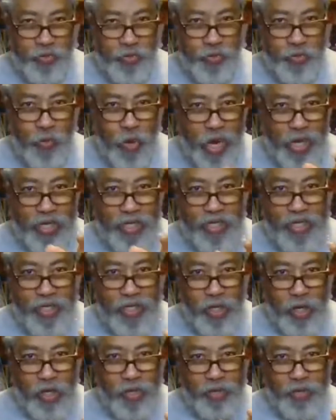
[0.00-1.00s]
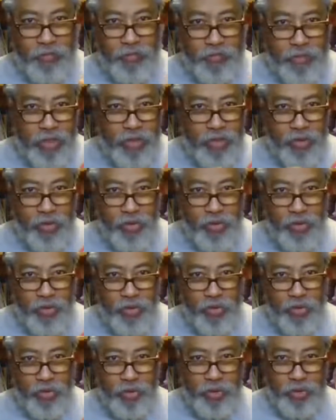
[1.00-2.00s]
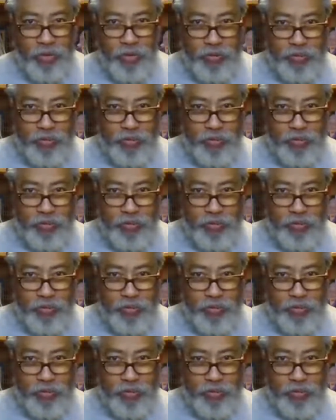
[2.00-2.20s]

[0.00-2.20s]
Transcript: Whitey on the moon.